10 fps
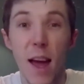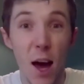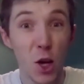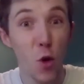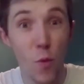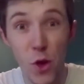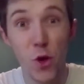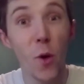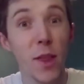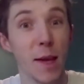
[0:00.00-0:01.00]
and you're
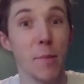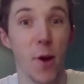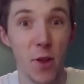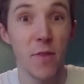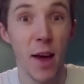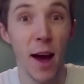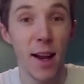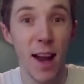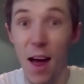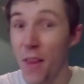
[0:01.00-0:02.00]
rejoicing because of that uh,